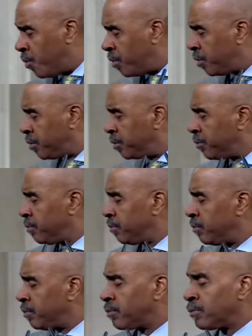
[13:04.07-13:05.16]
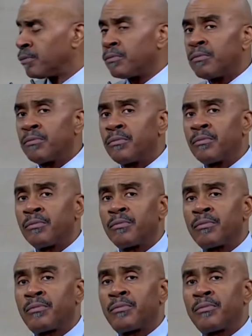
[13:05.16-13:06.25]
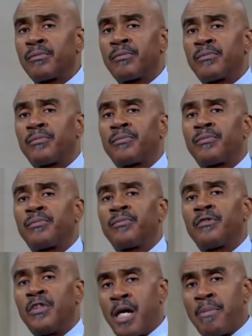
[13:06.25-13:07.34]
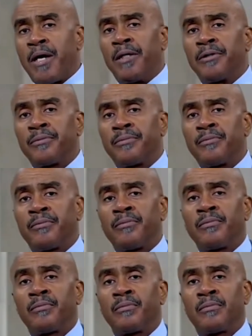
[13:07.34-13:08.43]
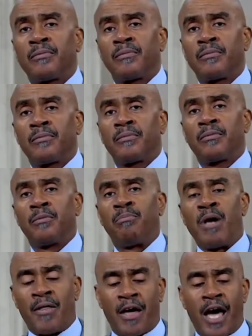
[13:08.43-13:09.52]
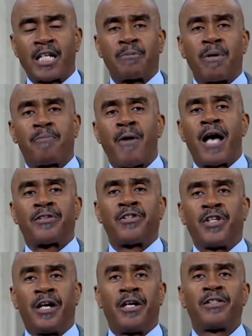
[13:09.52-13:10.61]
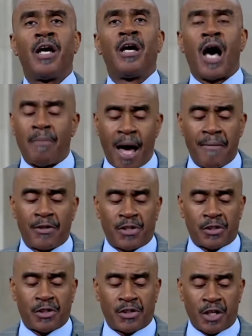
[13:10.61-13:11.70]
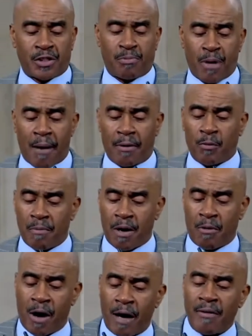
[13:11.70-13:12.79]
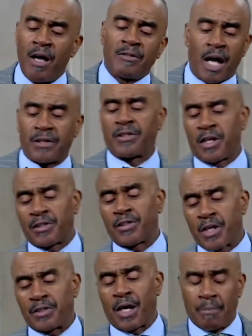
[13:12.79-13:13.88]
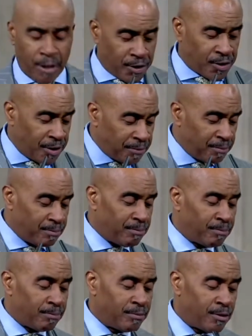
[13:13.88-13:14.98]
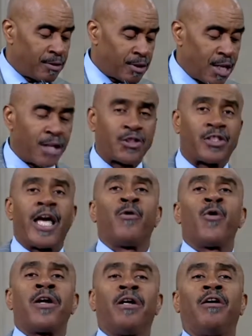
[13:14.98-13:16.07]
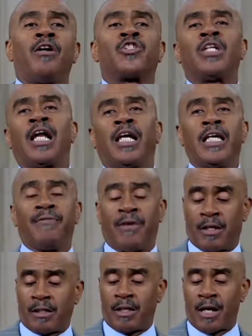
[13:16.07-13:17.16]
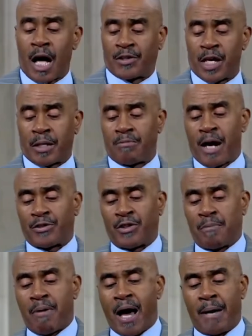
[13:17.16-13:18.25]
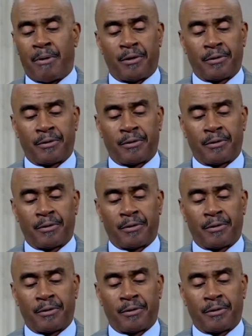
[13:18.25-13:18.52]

That is a fool. Amen. Amen. Brother asked me, Pastor Jennings, I'm having such and such a problem with my wife. Such and such and such, I'm listening. Should I stay with her or should I leave her? I take them right to the Bible.